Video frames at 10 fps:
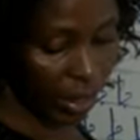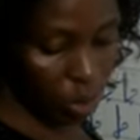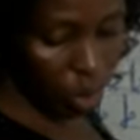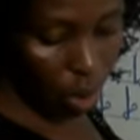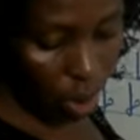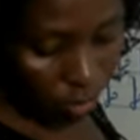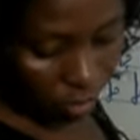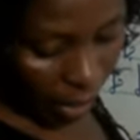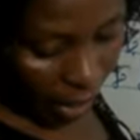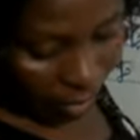stroke
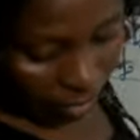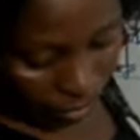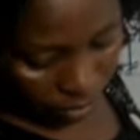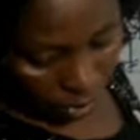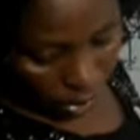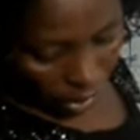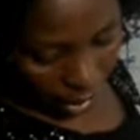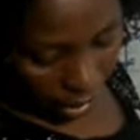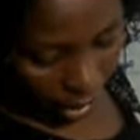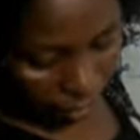of F
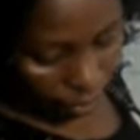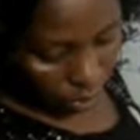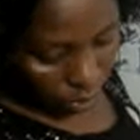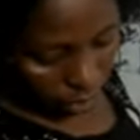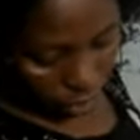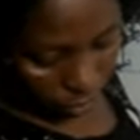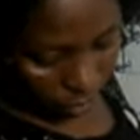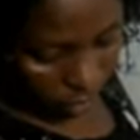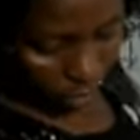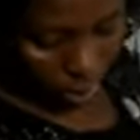stroke
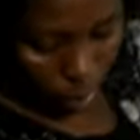of V